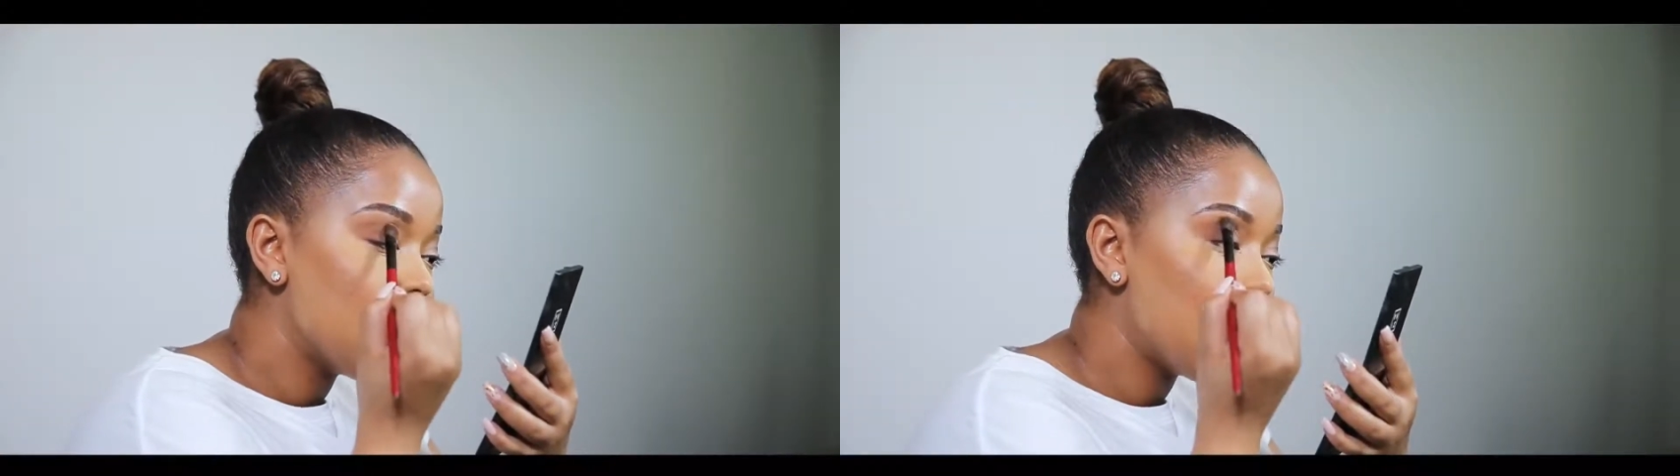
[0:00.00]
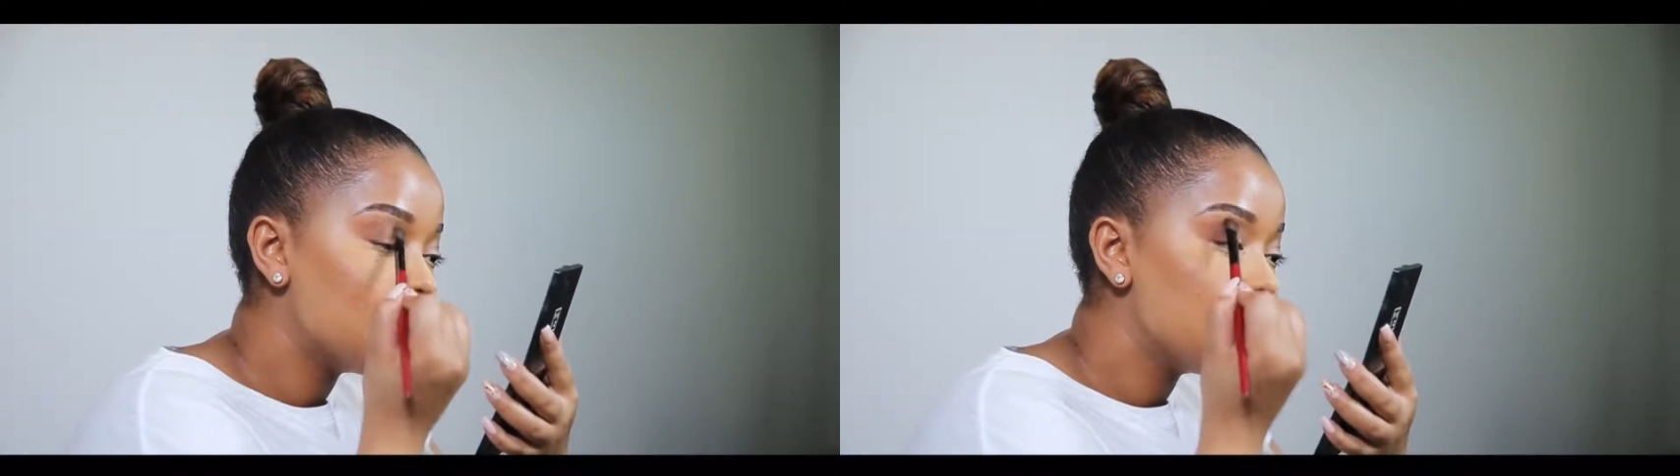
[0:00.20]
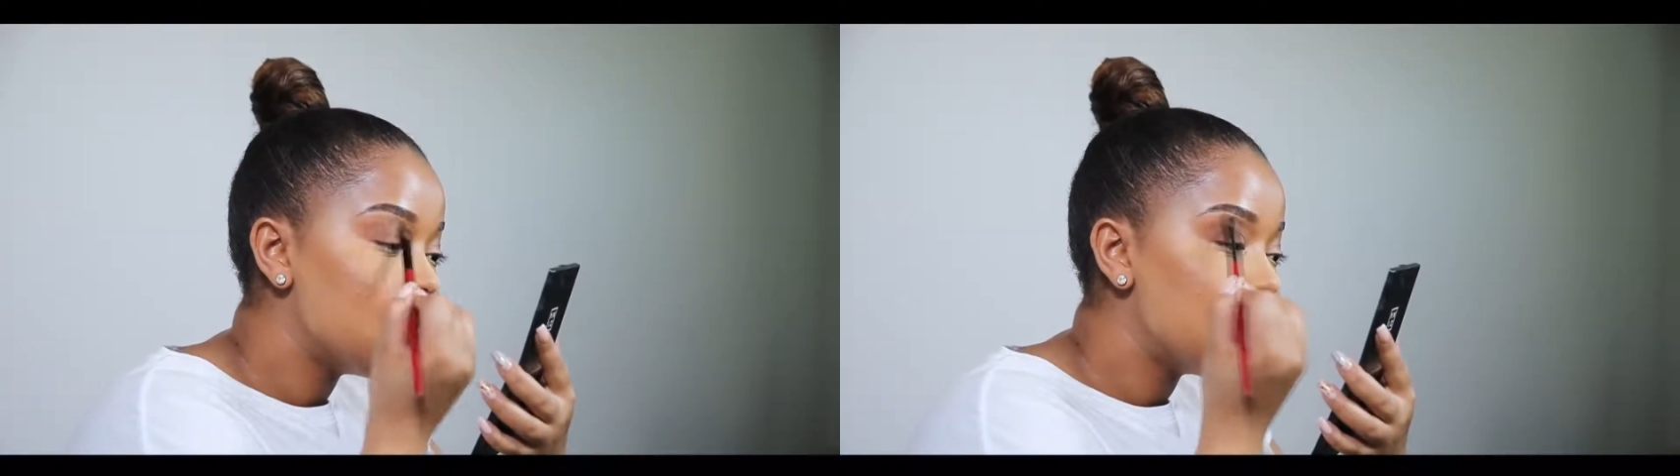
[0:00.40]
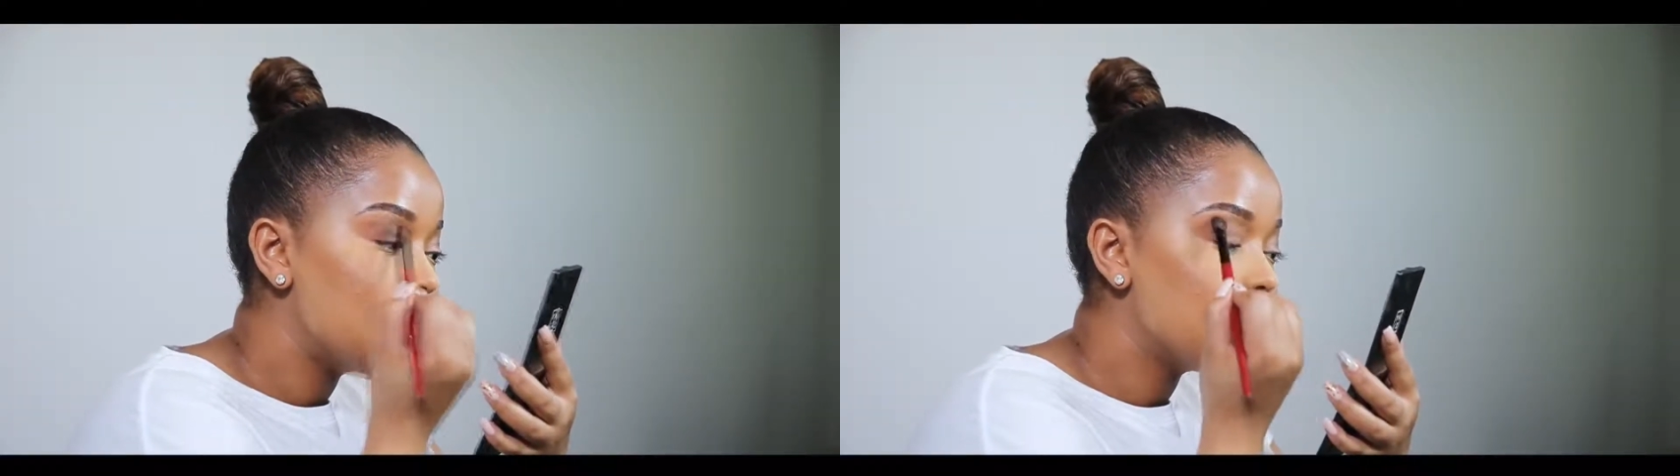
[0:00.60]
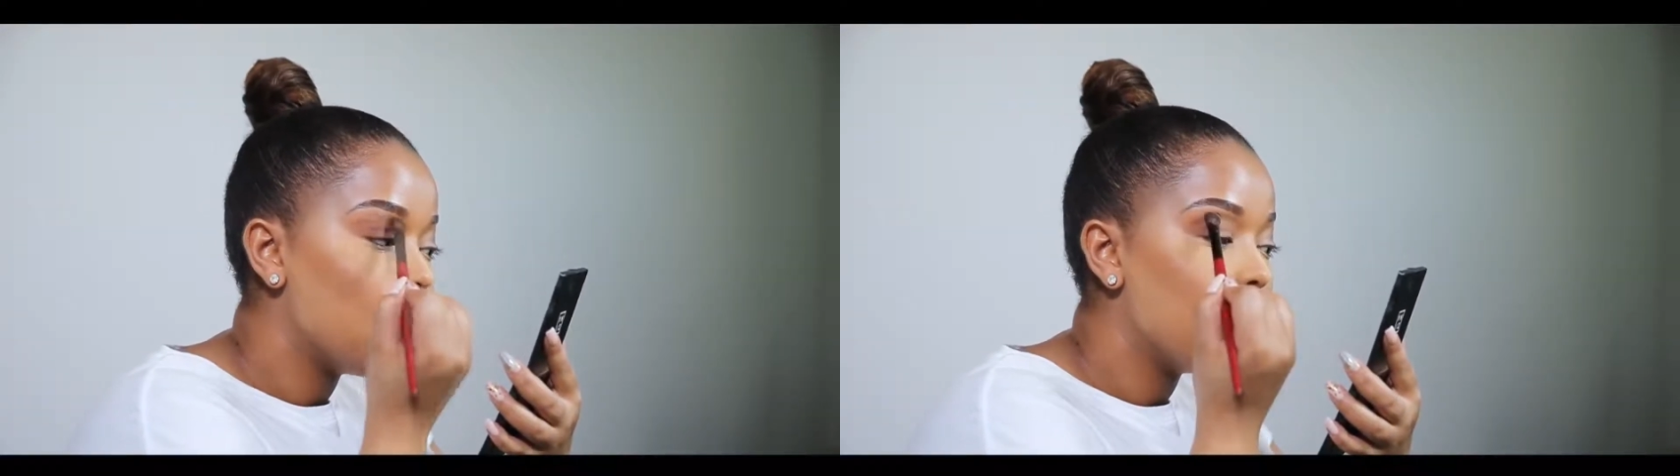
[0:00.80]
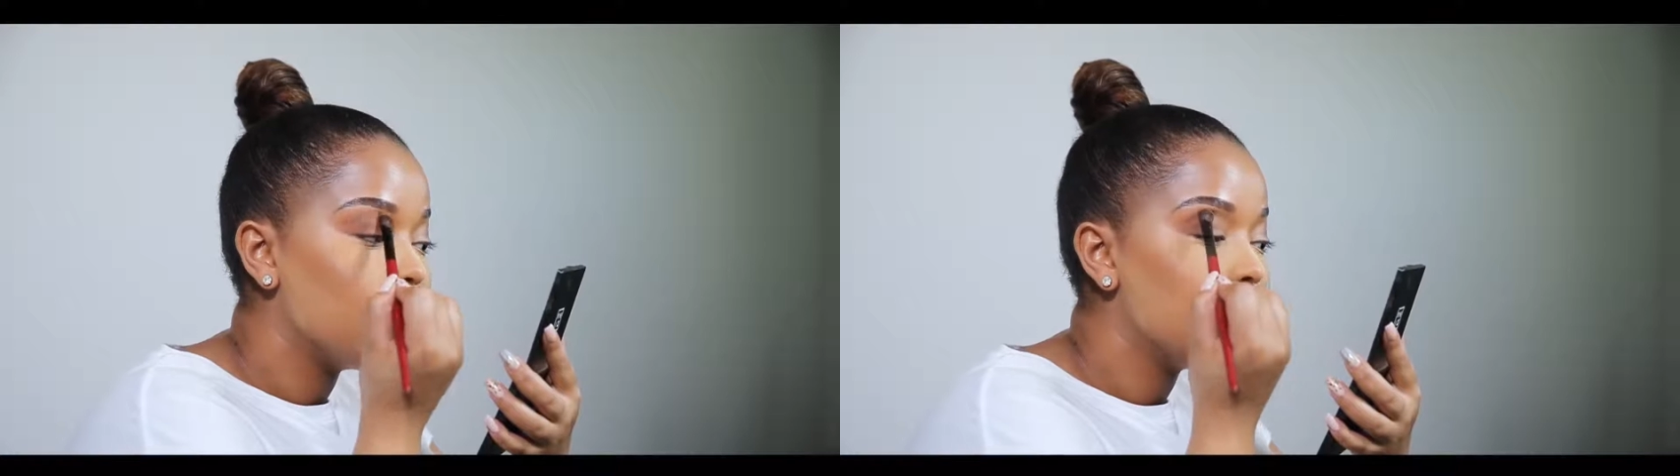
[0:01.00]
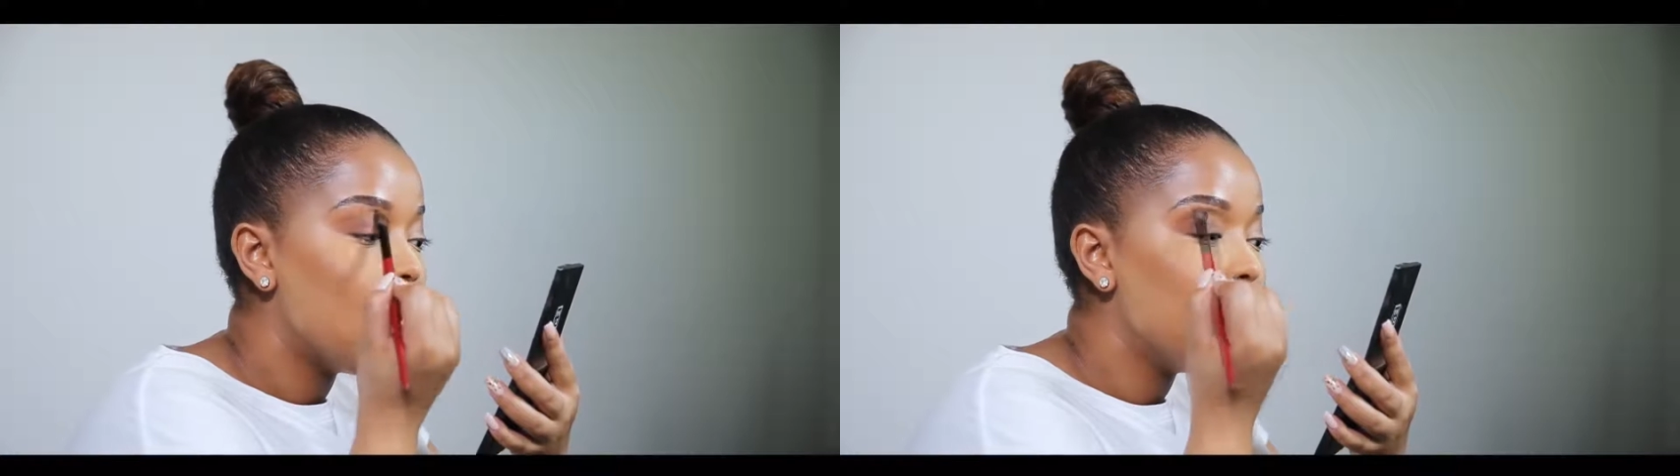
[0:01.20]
actually takes a lot of time,